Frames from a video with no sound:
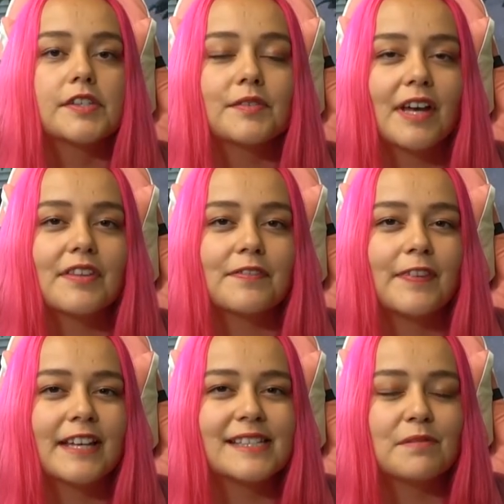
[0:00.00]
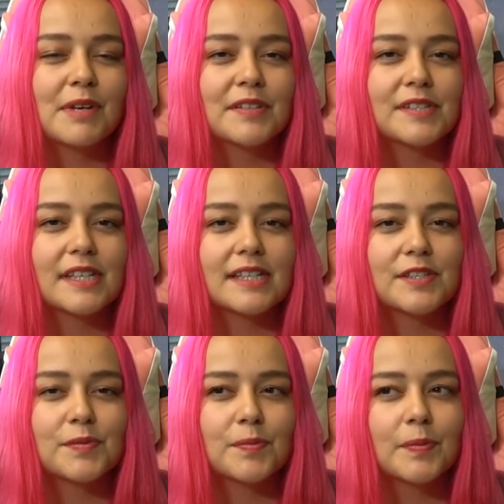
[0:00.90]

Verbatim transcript: So now the fancy mouse is